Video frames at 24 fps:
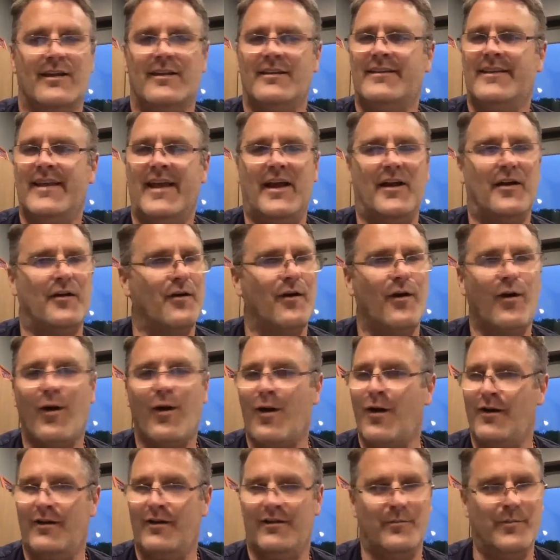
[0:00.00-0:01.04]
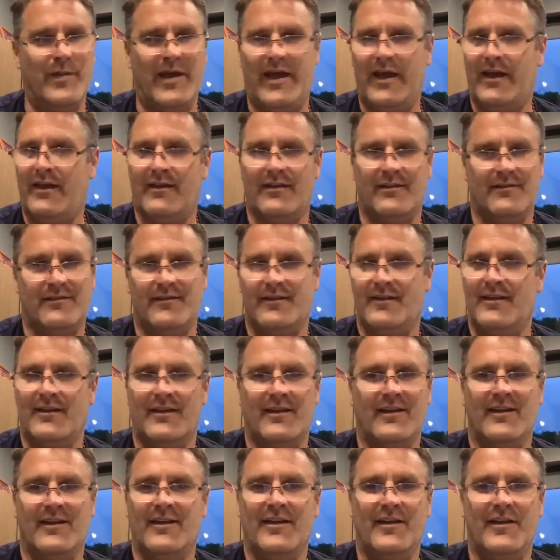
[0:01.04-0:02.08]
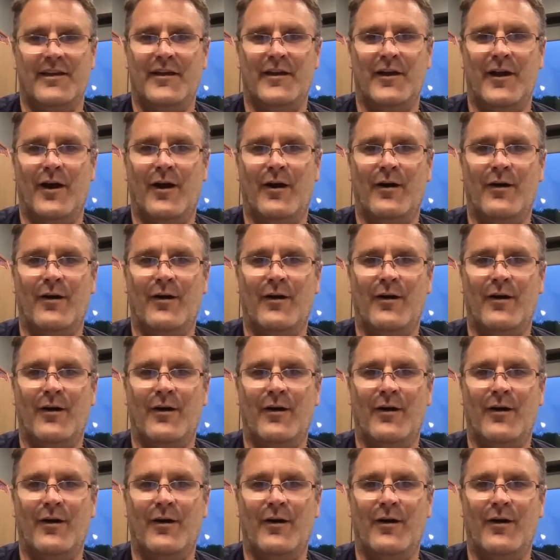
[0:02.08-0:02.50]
that are hard to make, you know?